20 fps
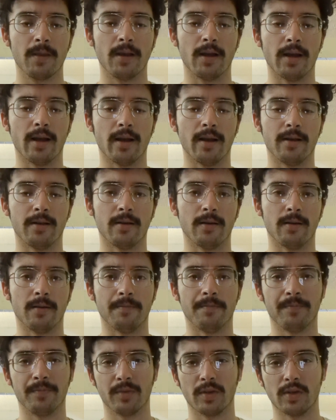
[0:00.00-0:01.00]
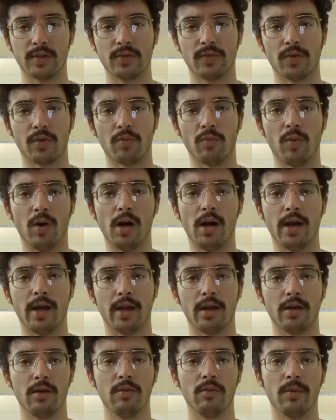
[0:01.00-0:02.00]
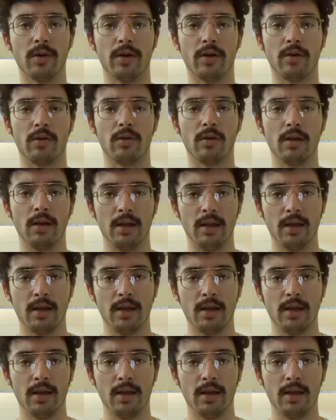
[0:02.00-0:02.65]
And as for why, well,